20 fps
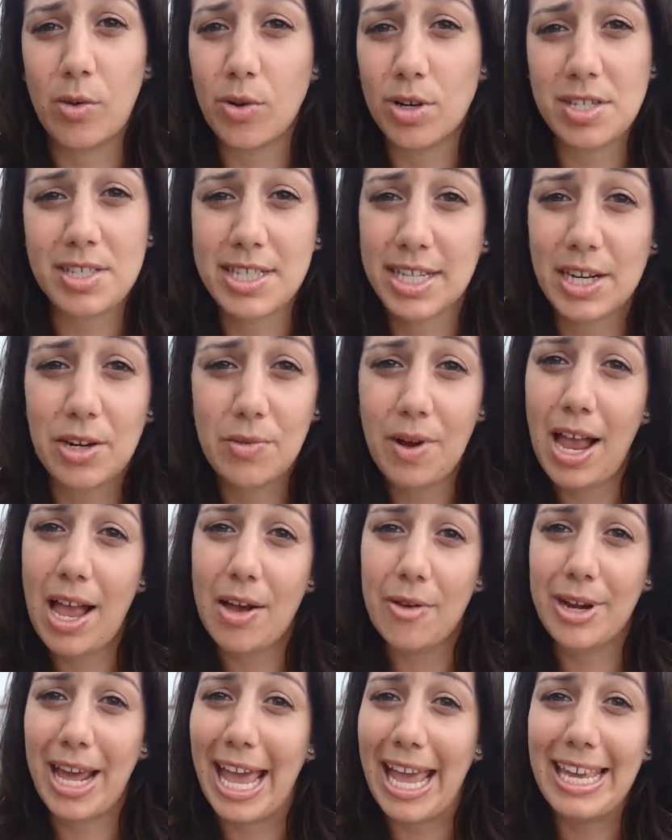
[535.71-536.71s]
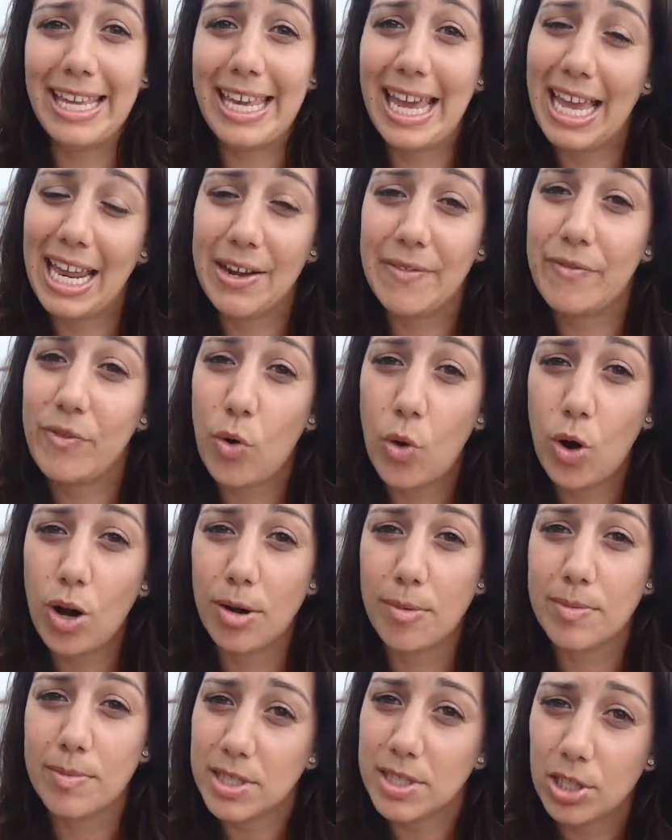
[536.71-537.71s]
or stick around and get
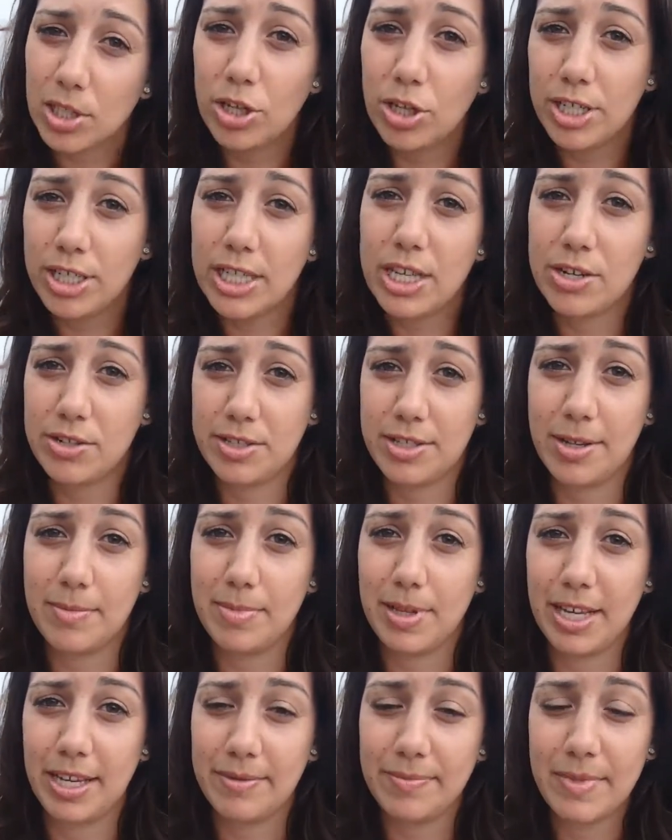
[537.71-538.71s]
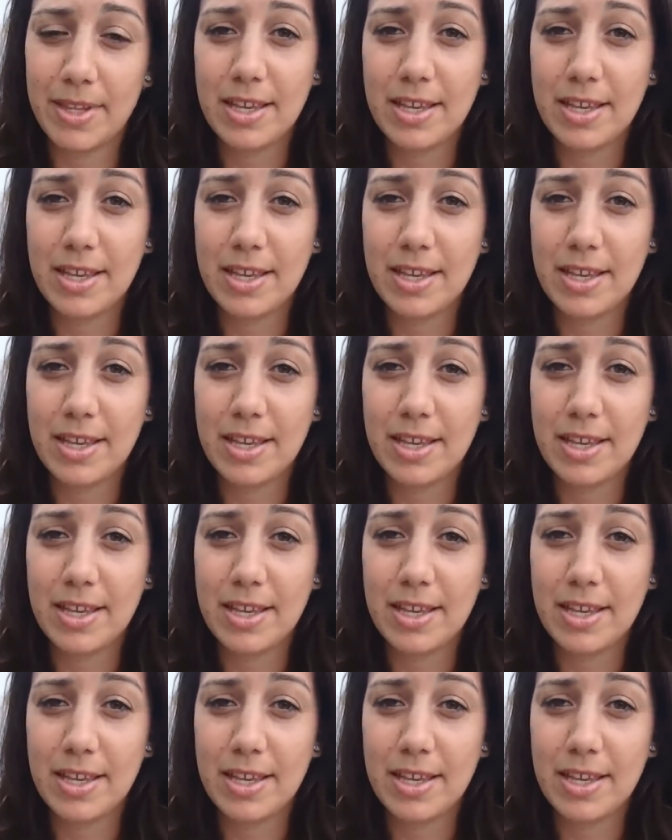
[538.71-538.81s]
informed, learn a little something.